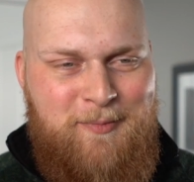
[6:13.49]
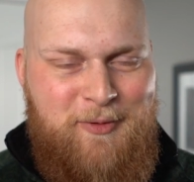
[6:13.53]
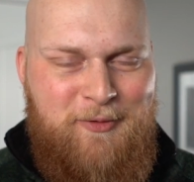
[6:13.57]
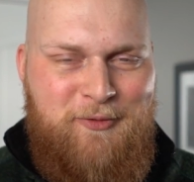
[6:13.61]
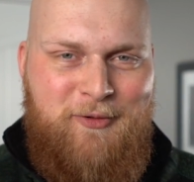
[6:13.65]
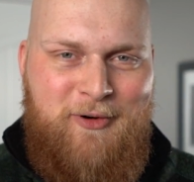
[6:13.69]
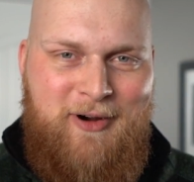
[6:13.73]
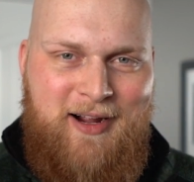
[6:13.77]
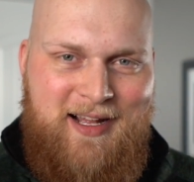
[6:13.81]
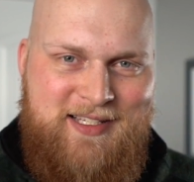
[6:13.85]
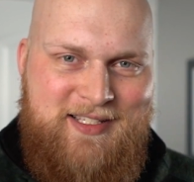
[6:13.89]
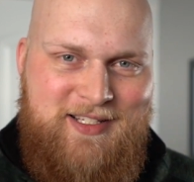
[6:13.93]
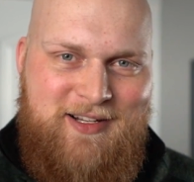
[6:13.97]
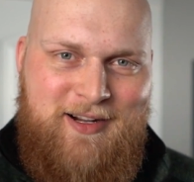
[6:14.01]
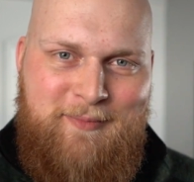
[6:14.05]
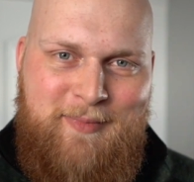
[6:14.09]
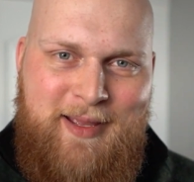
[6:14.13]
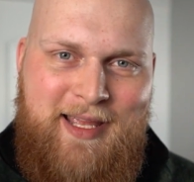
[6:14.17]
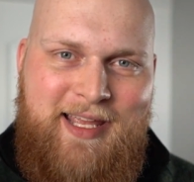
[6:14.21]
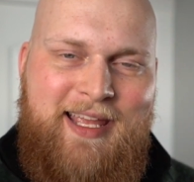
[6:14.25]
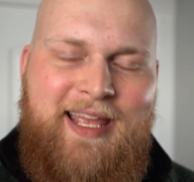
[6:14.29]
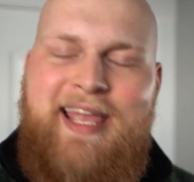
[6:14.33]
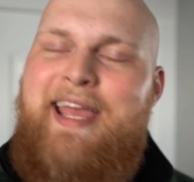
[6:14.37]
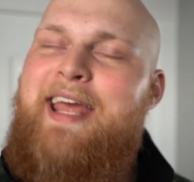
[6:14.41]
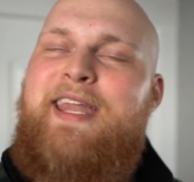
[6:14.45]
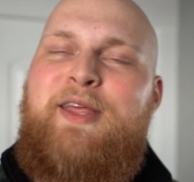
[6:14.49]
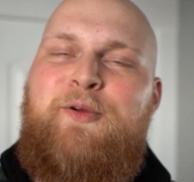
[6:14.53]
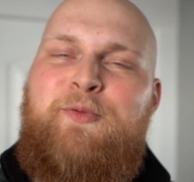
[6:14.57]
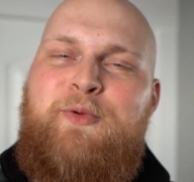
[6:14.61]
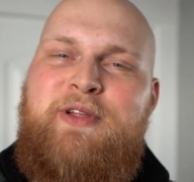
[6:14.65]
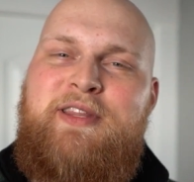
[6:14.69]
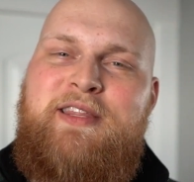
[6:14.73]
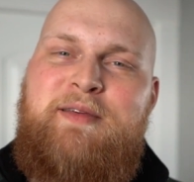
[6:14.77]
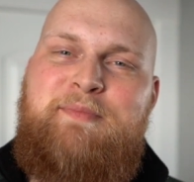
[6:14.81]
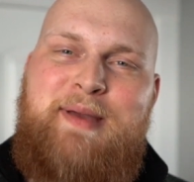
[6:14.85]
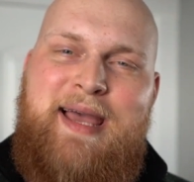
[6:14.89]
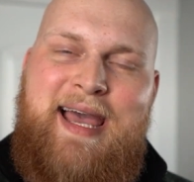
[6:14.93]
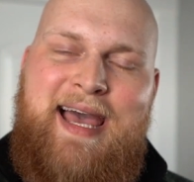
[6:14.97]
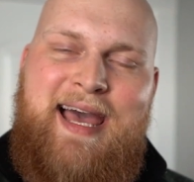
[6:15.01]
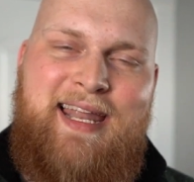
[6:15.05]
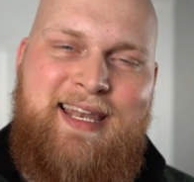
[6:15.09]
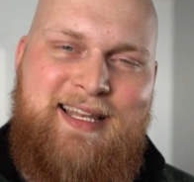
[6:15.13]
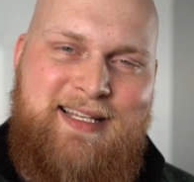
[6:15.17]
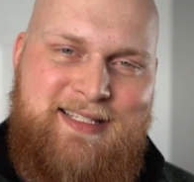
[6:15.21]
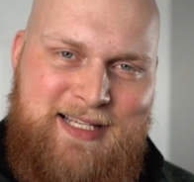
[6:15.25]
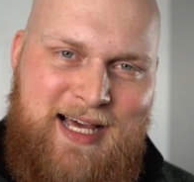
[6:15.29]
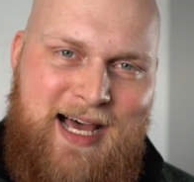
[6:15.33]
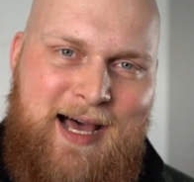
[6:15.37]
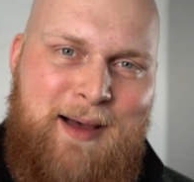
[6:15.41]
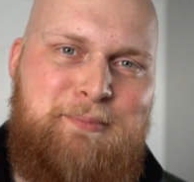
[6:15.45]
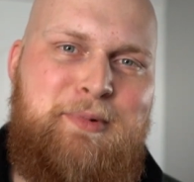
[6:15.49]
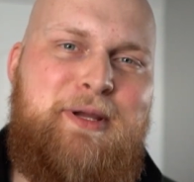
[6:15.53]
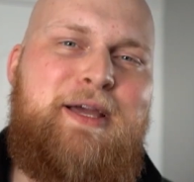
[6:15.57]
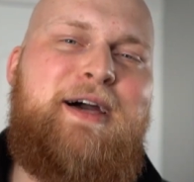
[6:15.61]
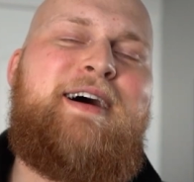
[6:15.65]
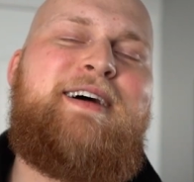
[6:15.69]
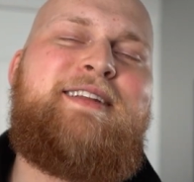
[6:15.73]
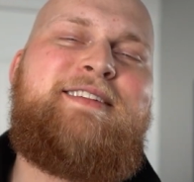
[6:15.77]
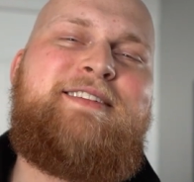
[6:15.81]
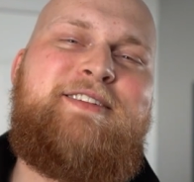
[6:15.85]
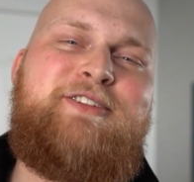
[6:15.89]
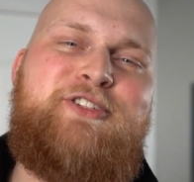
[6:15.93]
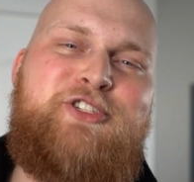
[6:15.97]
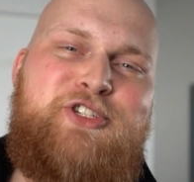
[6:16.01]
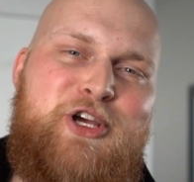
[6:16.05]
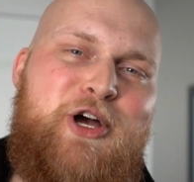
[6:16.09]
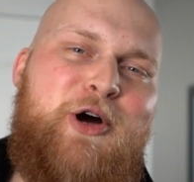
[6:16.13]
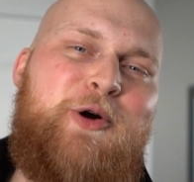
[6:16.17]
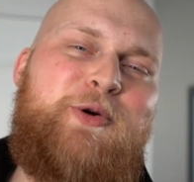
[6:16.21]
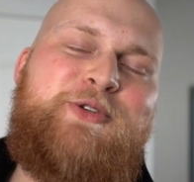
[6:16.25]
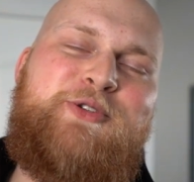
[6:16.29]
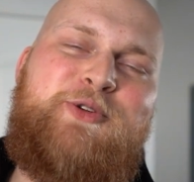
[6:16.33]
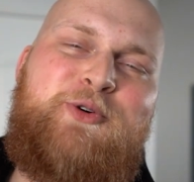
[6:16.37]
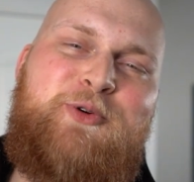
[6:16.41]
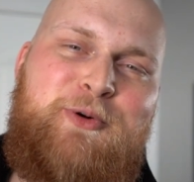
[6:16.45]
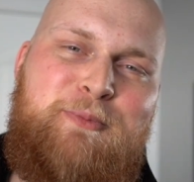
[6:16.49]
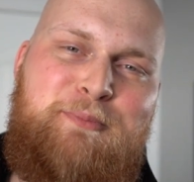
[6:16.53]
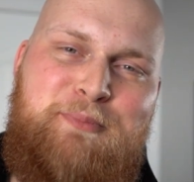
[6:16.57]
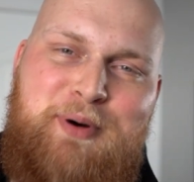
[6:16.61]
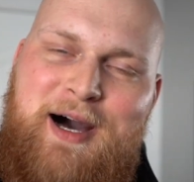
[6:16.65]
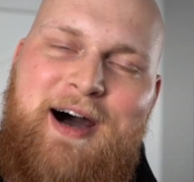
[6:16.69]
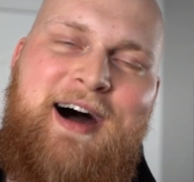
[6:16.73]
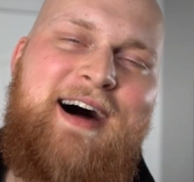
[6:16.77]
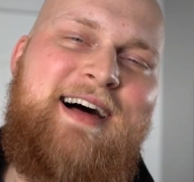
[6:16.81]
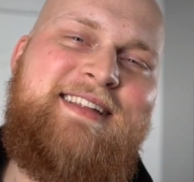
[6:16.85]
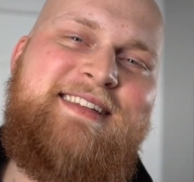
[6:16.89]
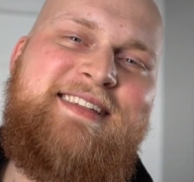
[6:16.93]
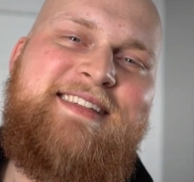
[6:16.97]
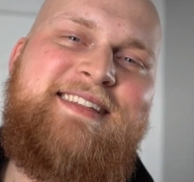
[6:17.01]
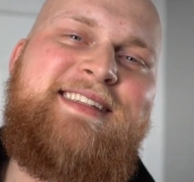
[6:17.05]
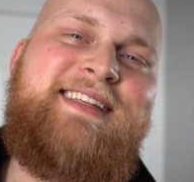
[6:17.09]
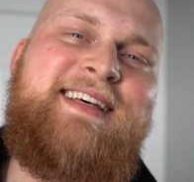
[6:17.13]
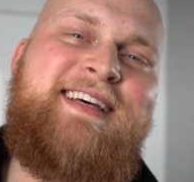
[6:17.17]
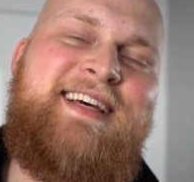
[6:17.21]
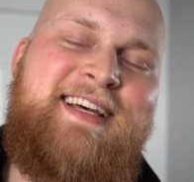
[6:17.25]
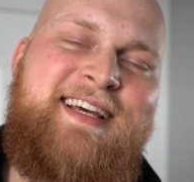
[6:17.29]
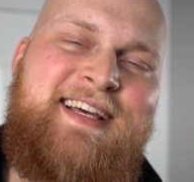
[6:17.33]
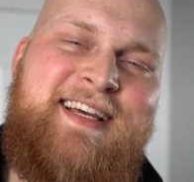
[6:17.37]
before I start making any really bad Top Gun jokes or puns.